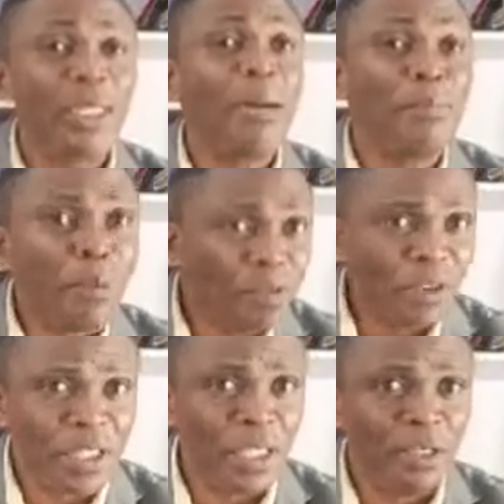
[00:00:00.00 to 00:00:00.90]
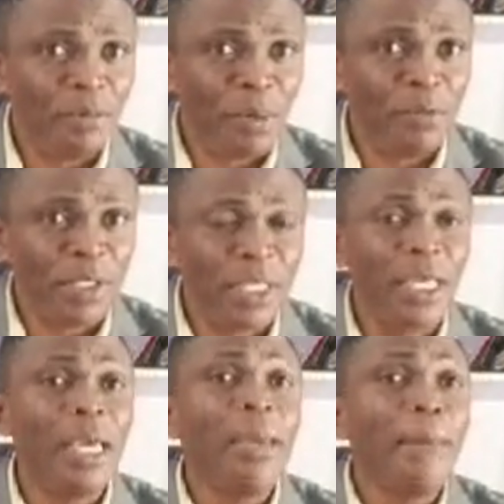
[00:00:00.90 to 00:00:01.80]
that
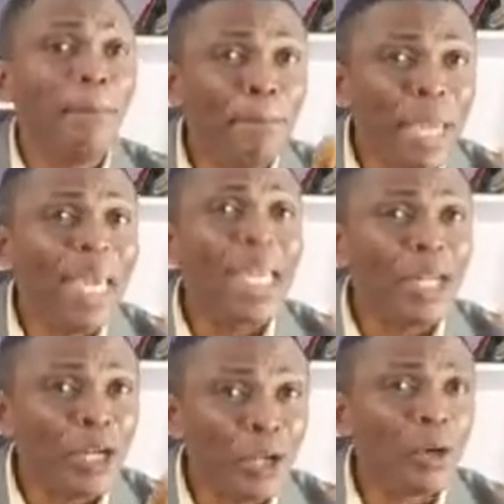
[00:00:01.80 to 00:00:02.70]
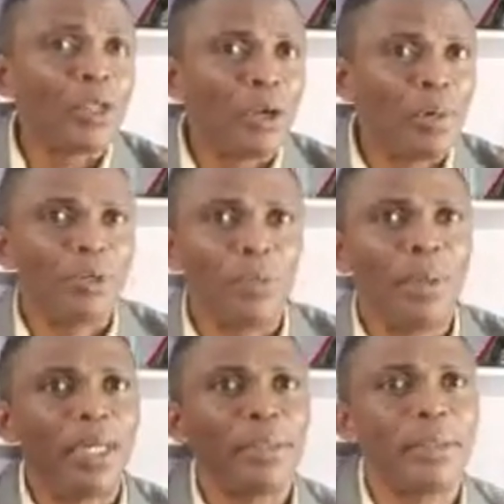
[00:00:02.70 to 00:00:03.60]
prophecy may not come to
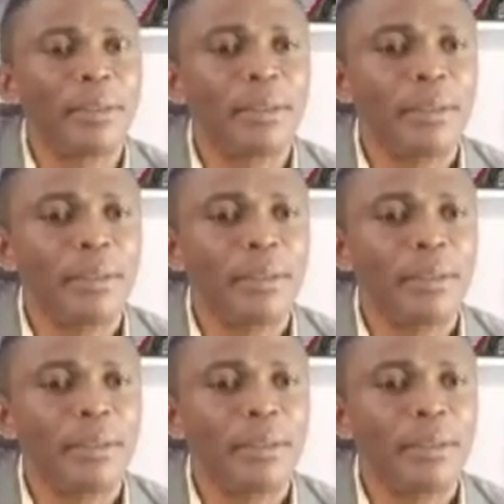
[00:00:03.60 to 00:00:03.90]
pass.